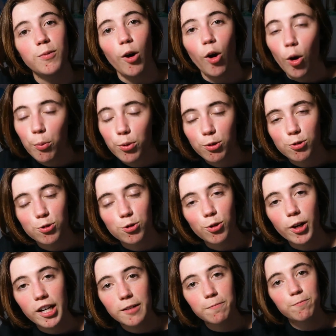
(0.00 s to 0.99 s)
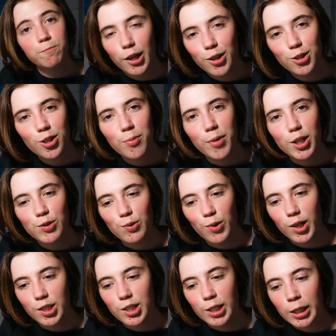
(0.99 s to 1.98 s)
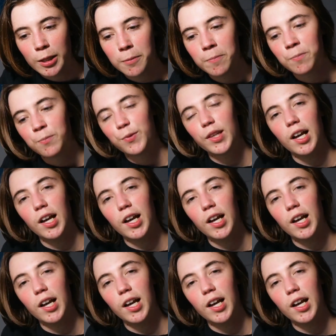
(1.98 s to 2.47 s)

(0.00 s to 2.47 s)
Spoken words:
I hope you enjoyed. Thank you so much for watching.